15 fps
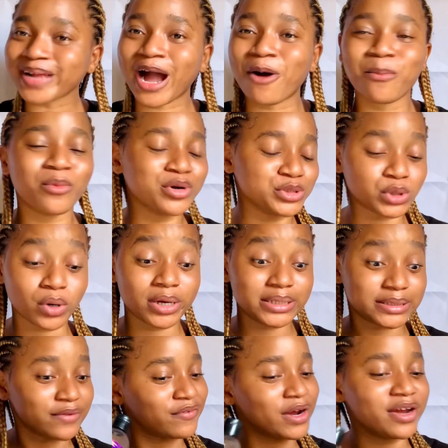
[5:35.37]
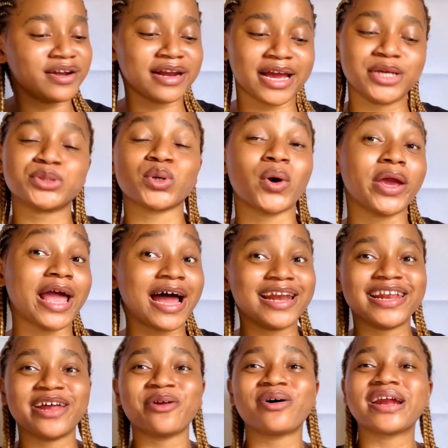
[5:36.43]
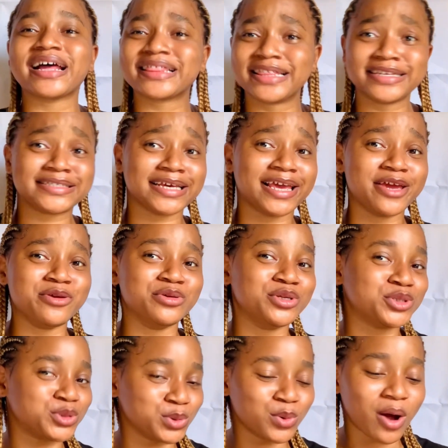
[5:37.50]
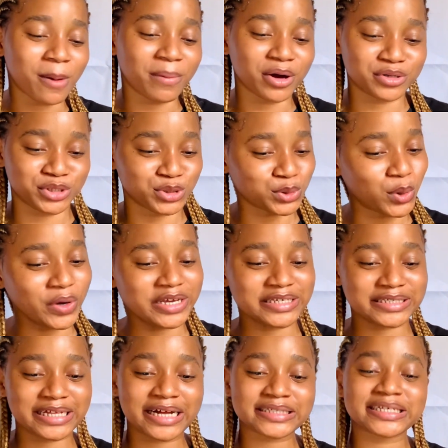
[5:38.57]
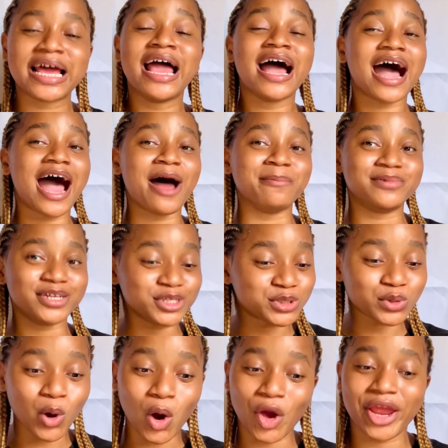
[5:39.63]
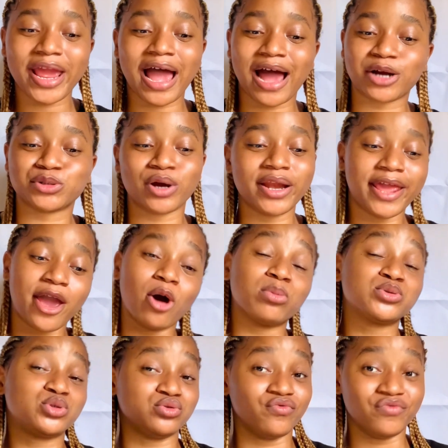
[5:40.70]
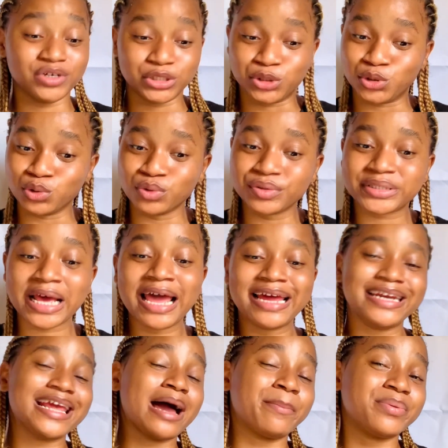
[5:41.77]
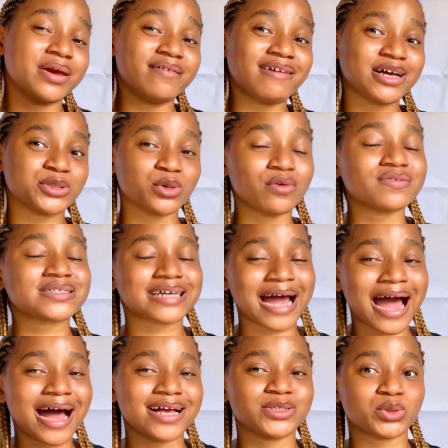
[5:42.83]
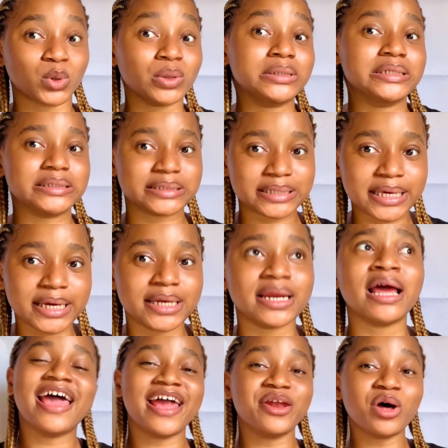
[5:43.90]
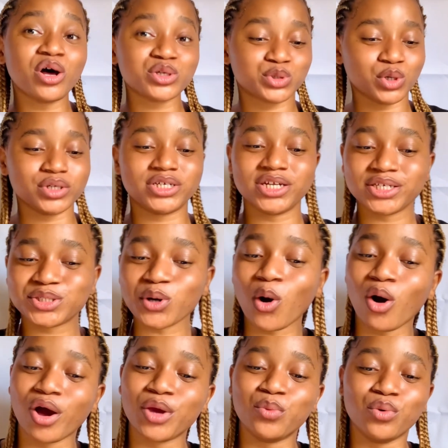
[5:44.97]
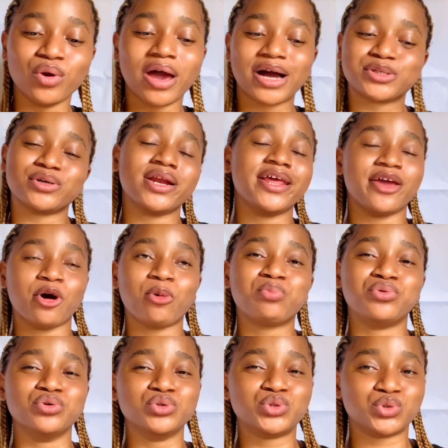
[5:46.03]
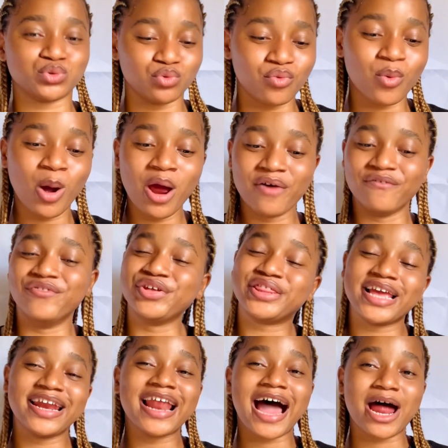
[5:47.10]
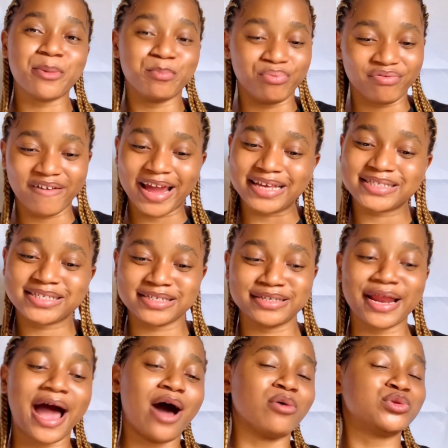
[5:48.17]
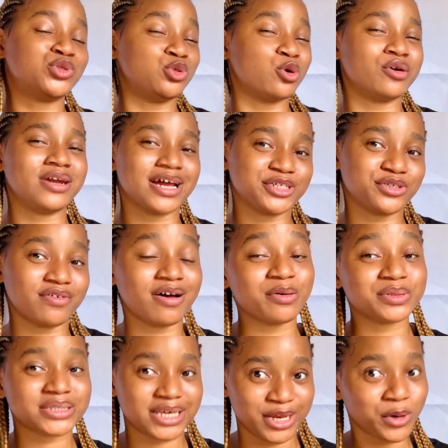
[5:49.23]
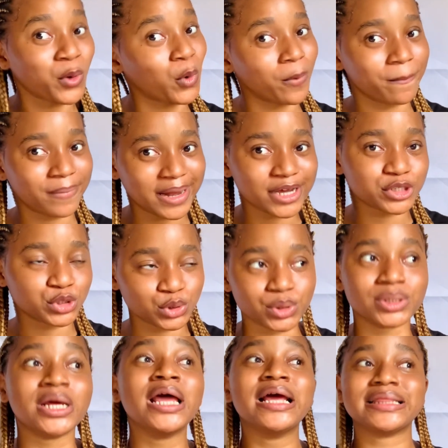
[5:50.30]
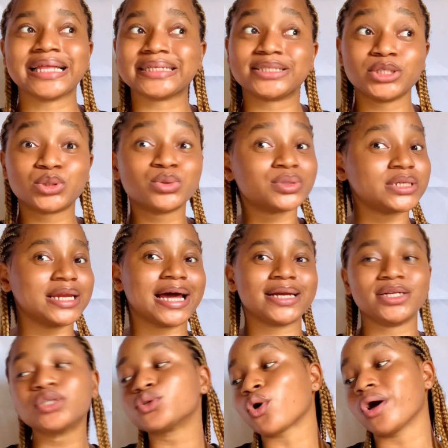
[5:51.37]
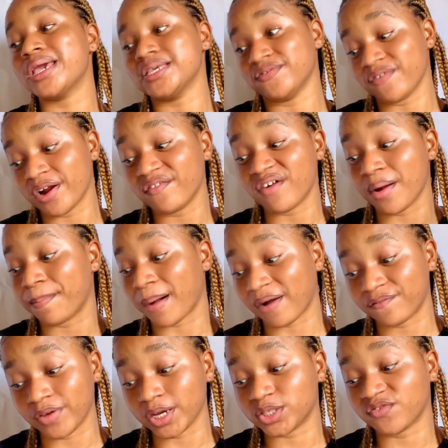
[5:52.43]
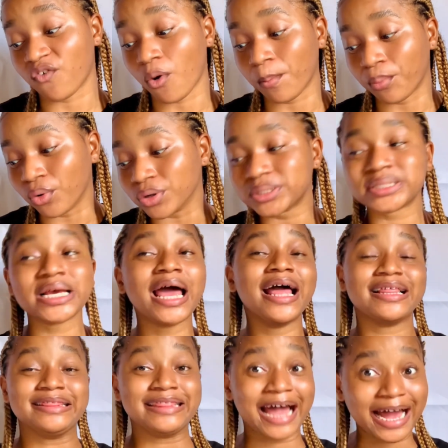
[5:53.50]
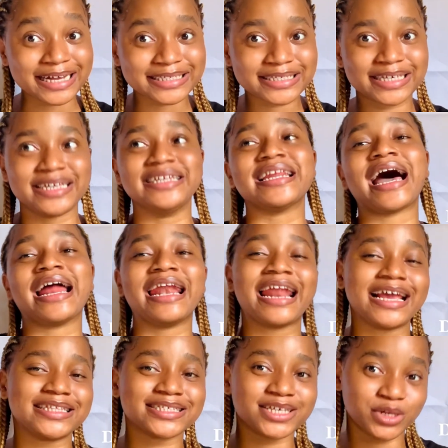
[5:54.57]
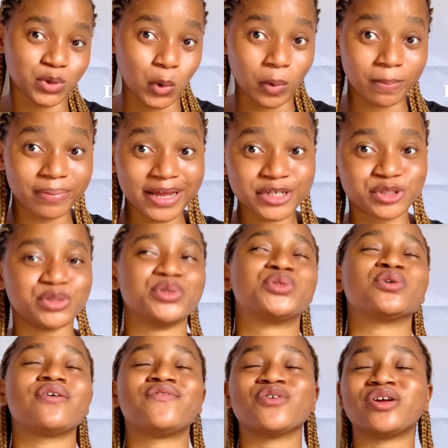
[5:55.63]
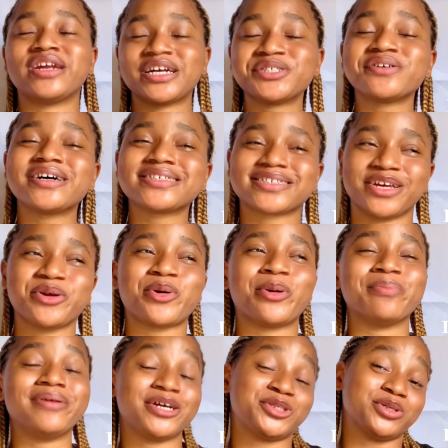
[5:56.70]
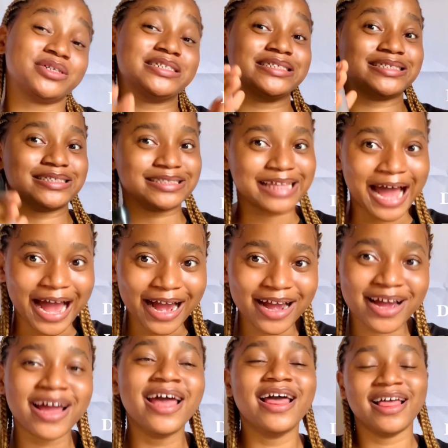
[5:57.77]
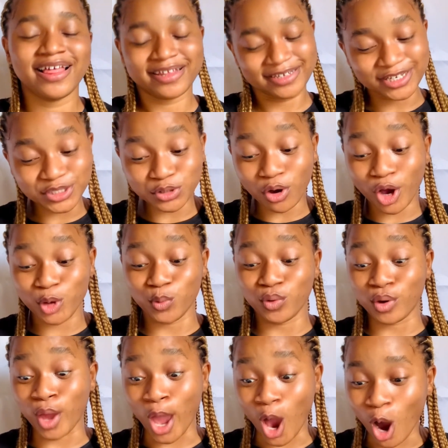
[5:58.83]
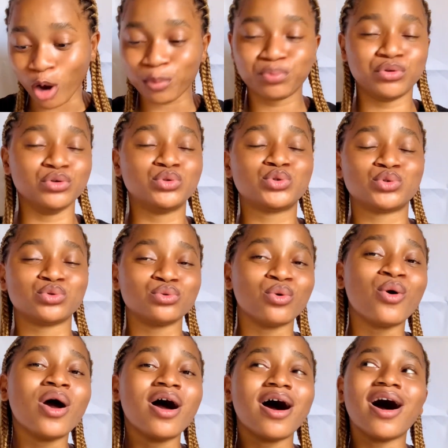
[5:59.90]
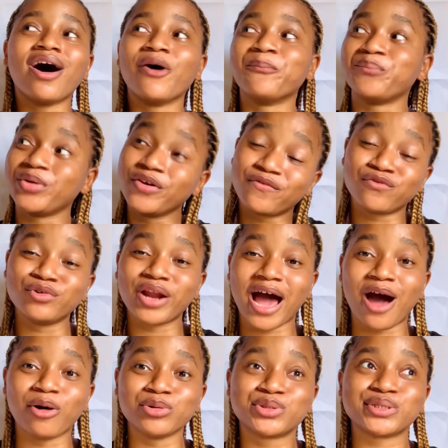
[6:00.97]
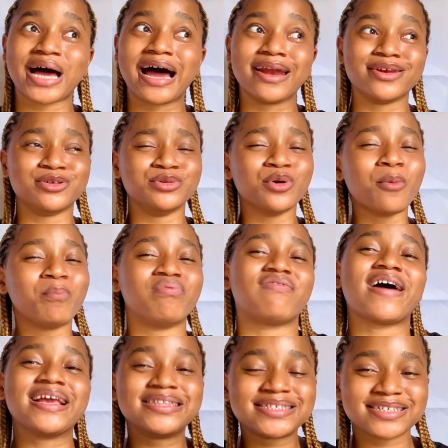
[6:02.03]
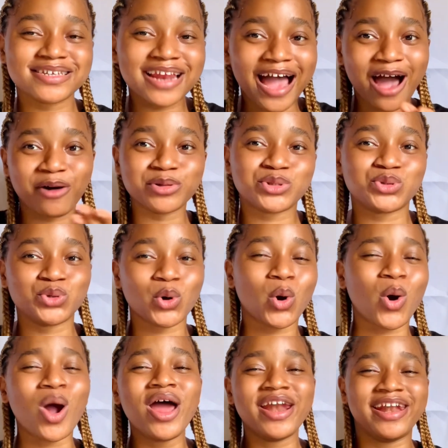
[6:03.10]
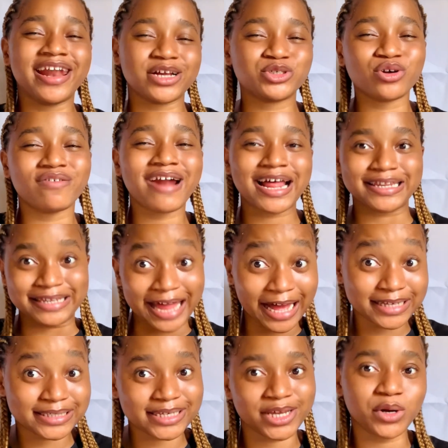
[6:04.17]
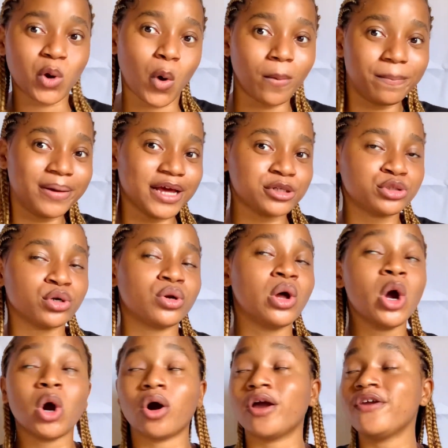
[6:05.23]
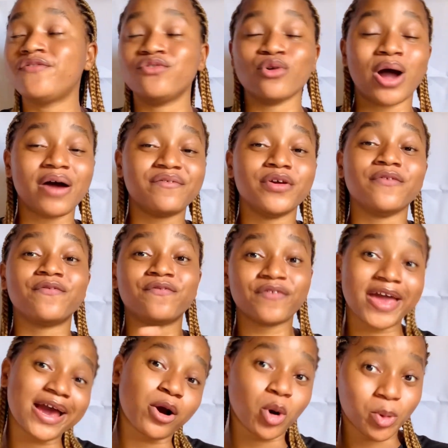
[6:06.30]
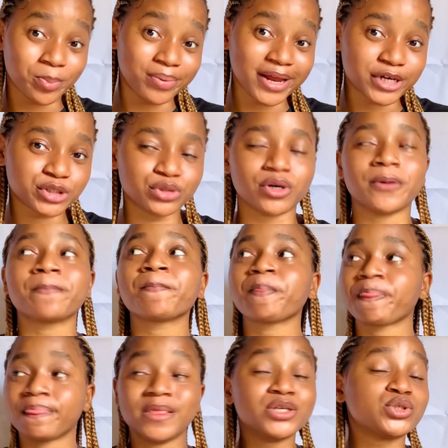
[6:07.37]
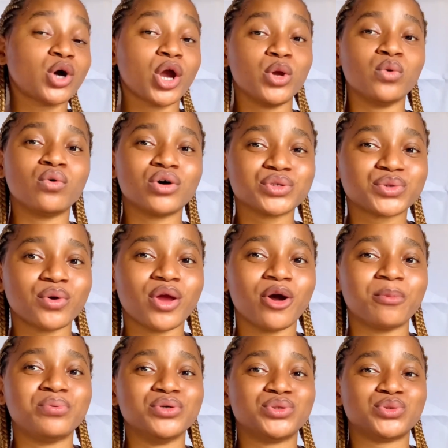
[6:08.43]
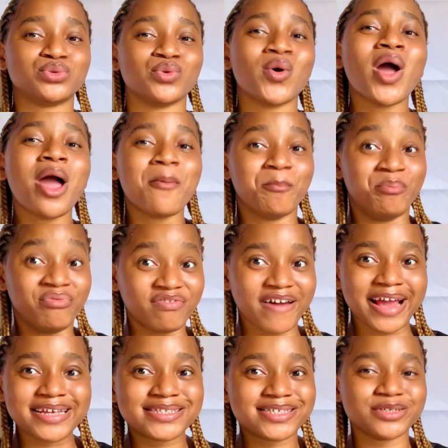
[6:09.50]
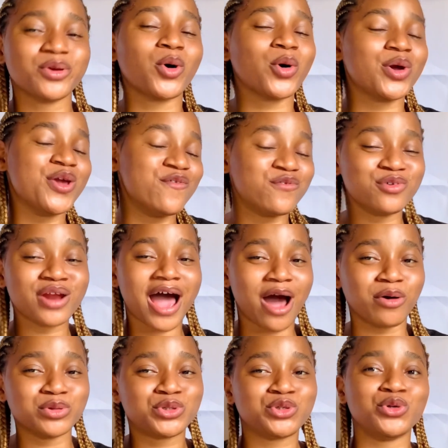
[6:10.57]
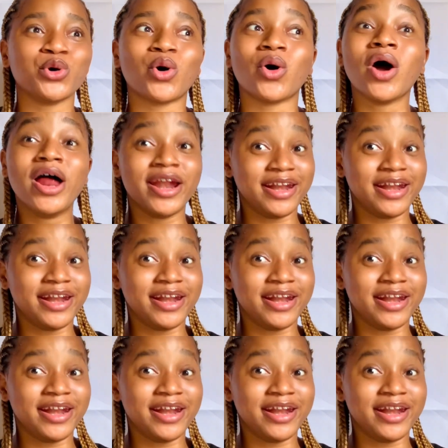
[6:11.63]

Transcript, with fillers: almond oil is a very nice oil. And then other things again you need to know about this oil is that um this oil actually helps to reduce the appearance of scars on the skin. And also this oil will actually help you to retain and brighten out your natural skin complexion. That is to say that this oil is very very perfect for both dark skin and light skin complexion. So if your natural skin complexion is dark, this oil will help you to um, even out and, you brighten out your natural dark skin complexion. Or if you have a fair complexion, this oil will also help you to brighten or even out your